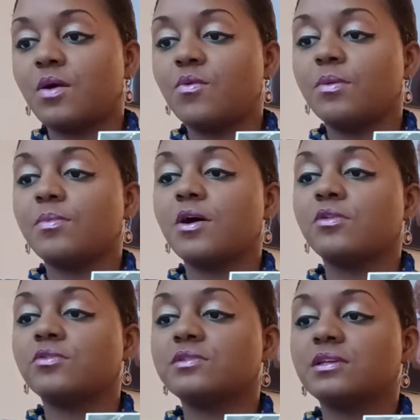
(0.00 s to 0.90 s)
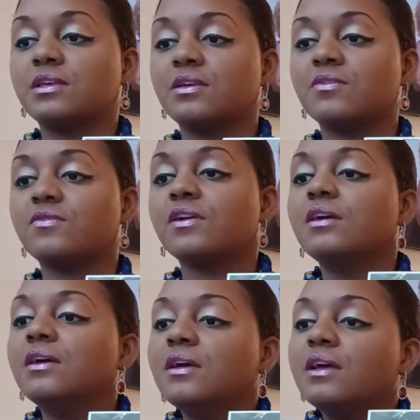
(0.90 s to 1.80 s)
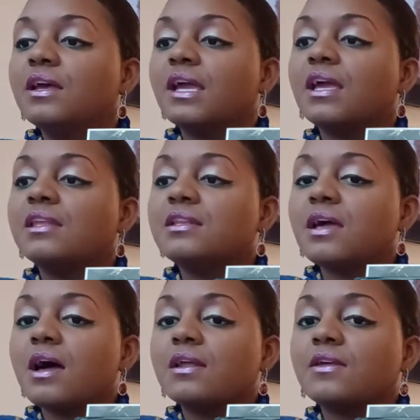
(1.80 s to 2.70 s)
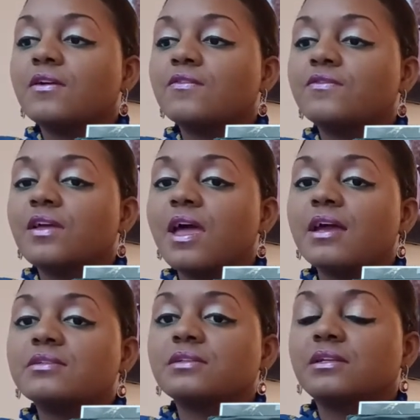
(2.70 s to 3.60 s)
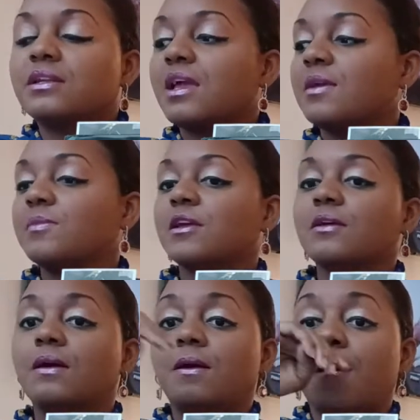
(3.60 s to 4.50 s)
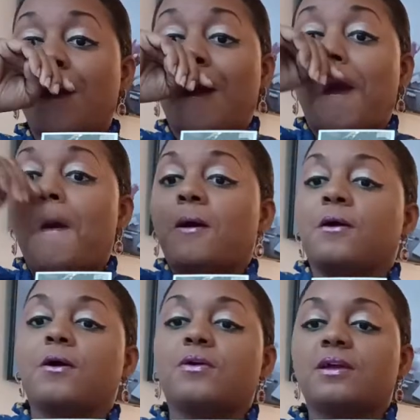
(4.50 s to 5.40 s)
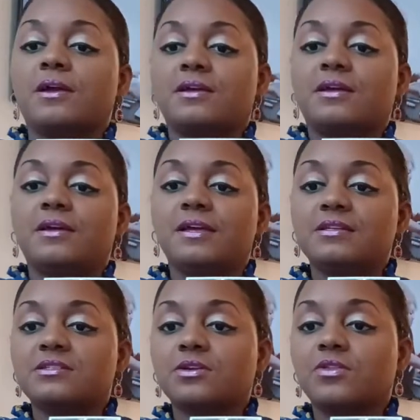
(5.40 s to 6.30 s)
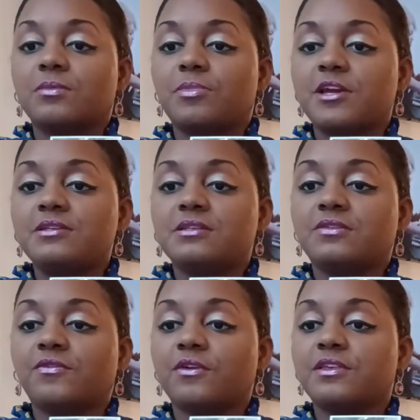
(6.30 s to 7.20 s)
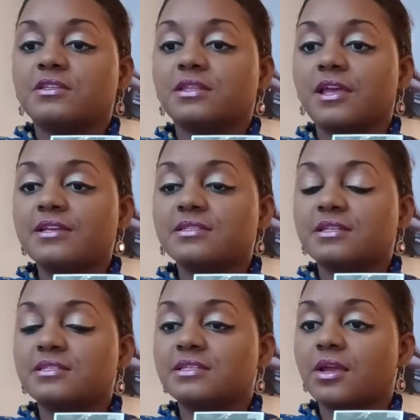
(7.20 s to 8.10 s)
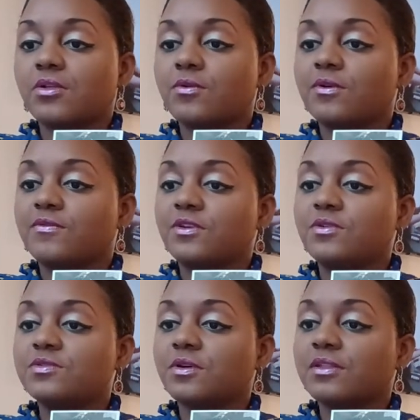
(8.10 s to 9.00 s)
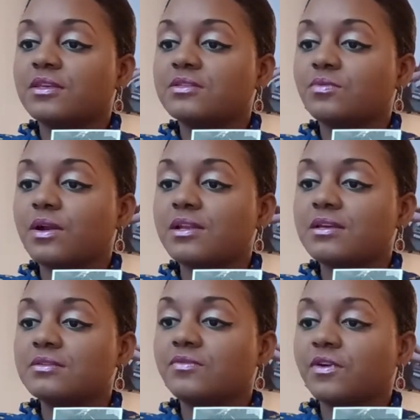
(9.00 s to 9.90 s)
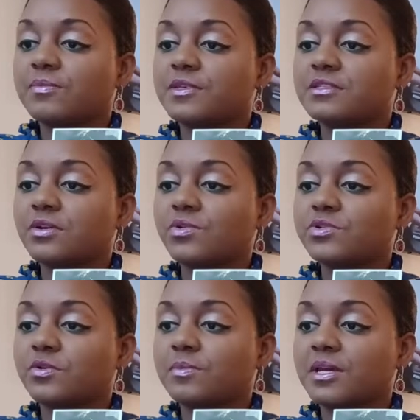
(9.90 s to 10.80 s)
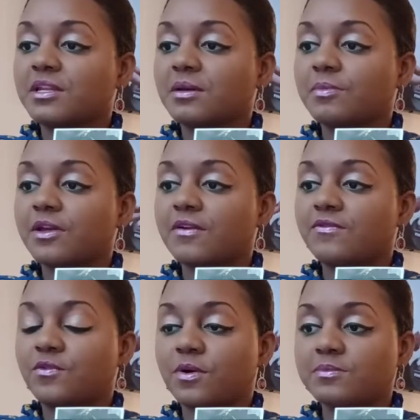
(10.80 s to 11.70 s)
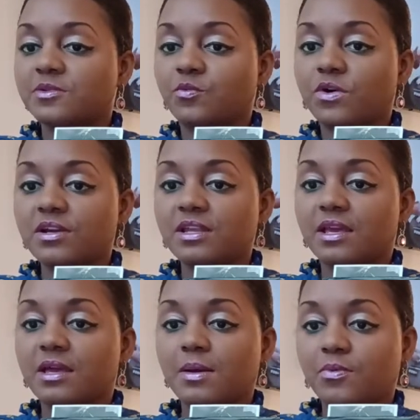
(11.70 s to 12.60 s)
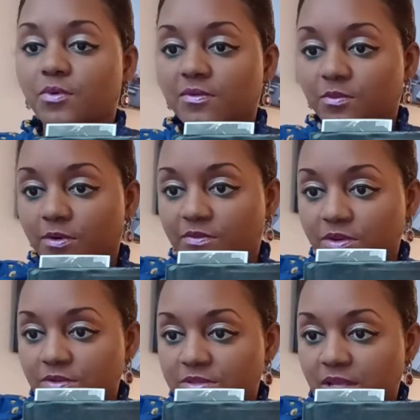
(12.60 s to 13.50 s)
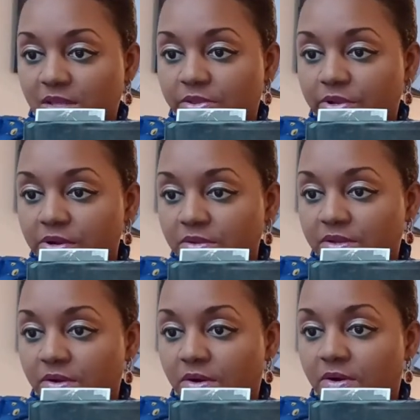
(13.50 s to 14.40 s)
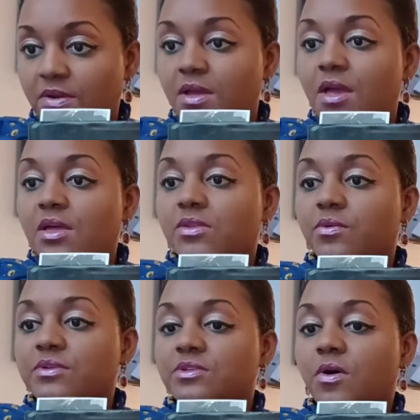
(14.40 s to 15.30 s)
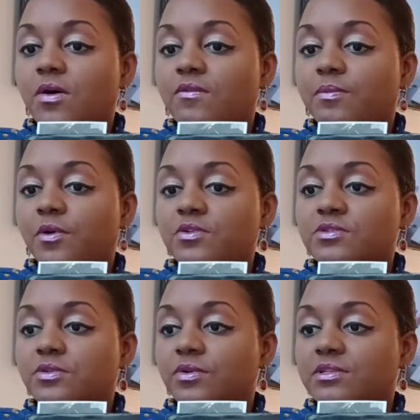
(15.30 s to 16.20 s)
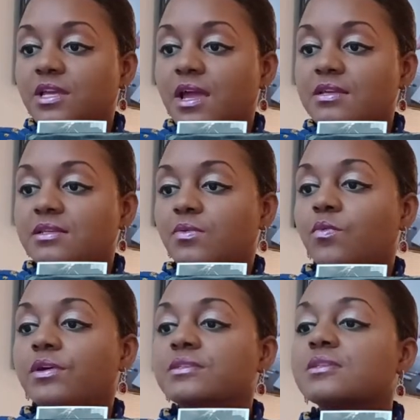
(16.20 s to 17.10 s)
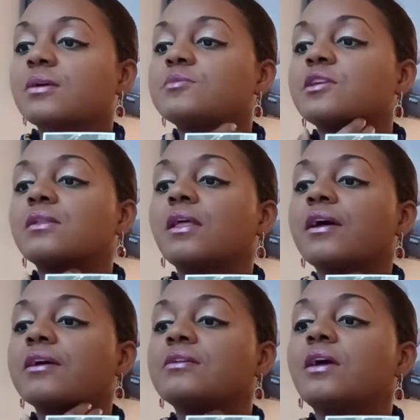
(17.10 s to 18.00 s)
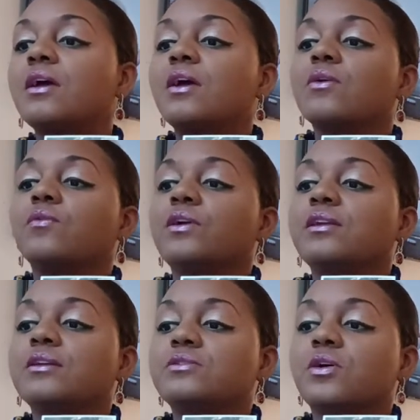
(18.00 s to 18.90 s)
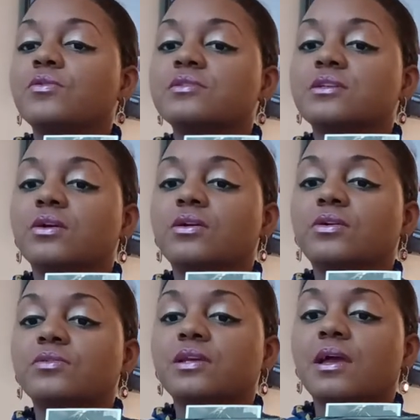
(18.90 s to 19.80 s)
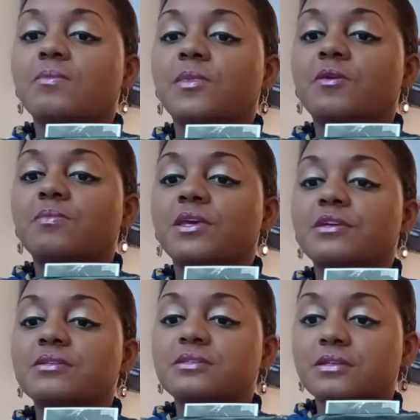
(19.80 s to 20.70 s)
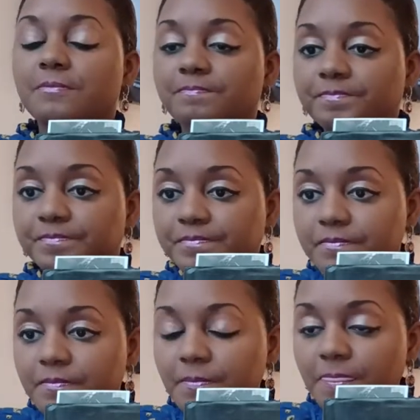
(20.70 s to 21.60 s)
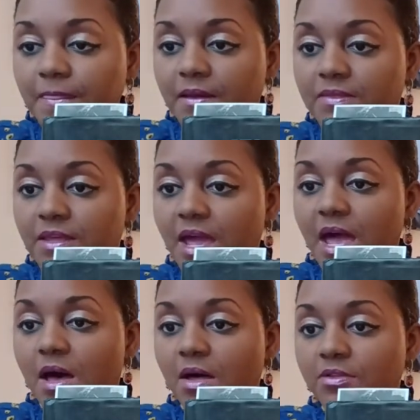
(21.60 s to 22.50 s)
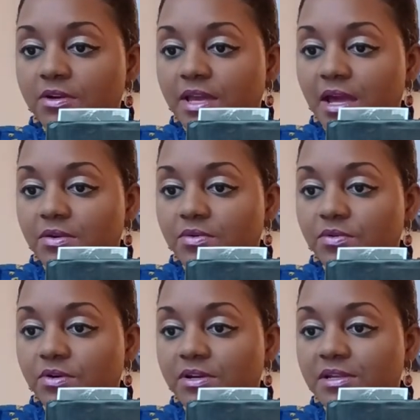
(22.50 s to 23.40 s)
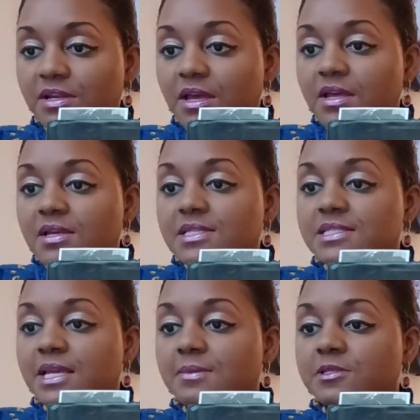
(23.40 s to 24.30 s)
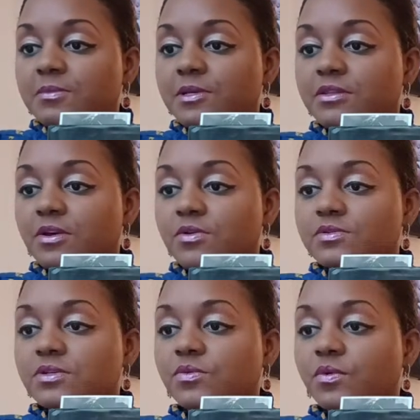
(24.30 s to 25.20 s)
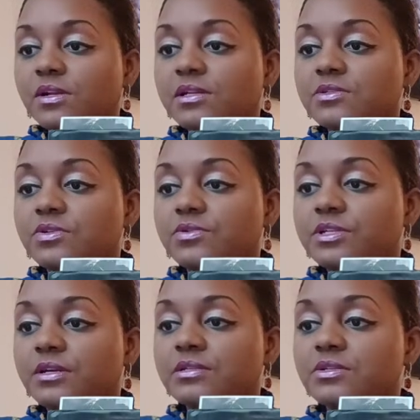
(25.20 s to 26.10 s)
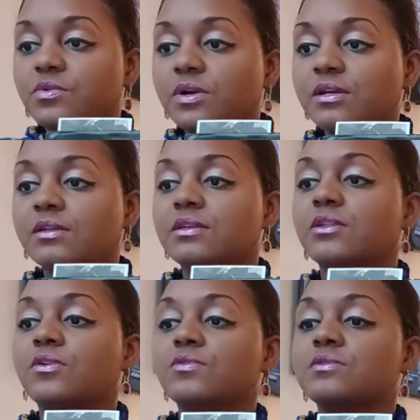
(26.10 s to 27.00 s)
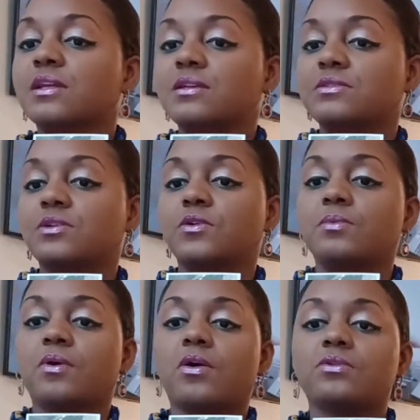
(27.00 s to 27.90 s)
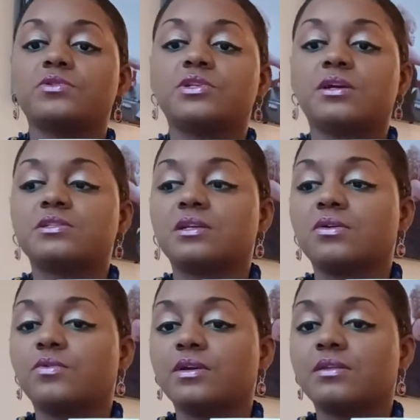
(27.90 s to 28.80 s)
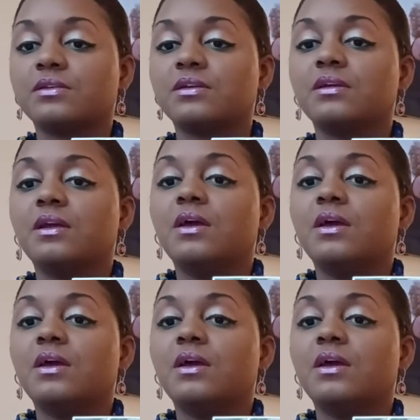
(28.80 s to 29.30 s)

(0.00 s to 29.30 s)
I won't bother to give any nod of actually naming. Okay, so the basis for these less than stellar reviews on these ratings from these social media platforms: 1, a couple of reviews that clearly are the result of personal attacks, and one subject line reading "Don't stereotype me, miss." The other category seem to be those who wanted to judge quickly those they assume are judging quickly.